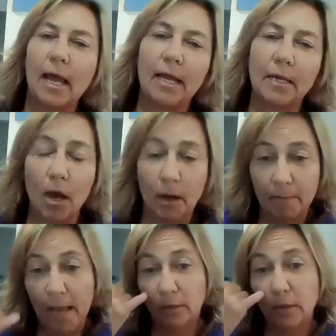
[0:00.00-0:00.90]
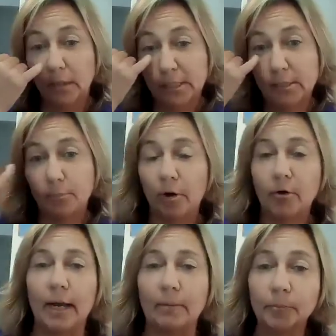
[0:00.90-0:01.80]
And how long is the
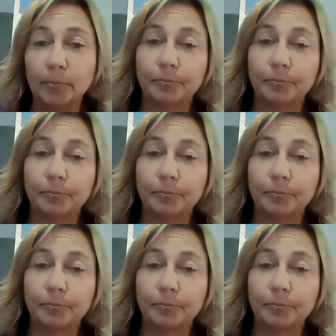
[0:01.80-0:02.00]
program?